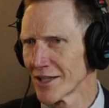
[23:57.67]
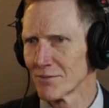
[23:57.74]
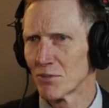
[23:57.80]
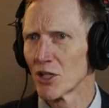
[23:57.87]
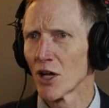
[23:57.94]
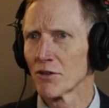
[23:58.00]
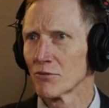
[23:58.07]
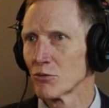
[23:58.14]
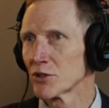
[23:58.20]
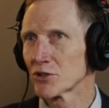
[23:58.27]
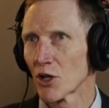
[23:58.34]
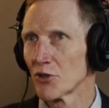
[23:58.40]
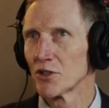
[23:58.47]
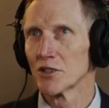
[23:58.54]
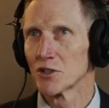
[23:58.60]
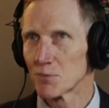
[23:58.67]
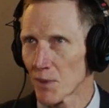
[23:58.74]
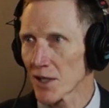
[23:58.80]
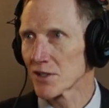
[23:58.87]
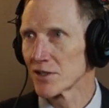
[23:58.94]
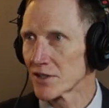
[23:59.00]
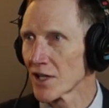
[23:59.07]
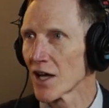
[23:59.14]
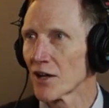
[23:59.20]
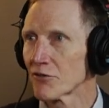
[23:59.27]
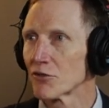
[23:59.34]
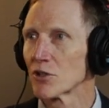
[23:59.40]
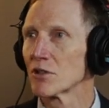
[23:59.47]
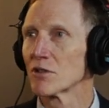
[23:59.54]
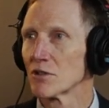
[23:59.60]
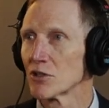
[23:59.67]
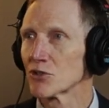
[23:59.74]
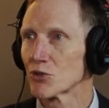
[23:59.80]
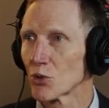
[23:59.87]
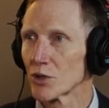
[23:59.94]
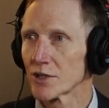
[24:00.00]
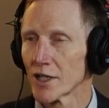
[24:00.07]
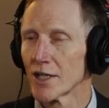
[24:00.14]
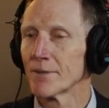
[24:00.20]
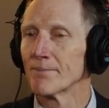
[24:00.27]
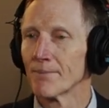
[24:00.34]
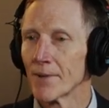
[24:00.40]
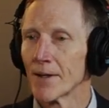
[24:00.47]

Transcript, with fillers: I'd been on what's called the inspection staff for a short time.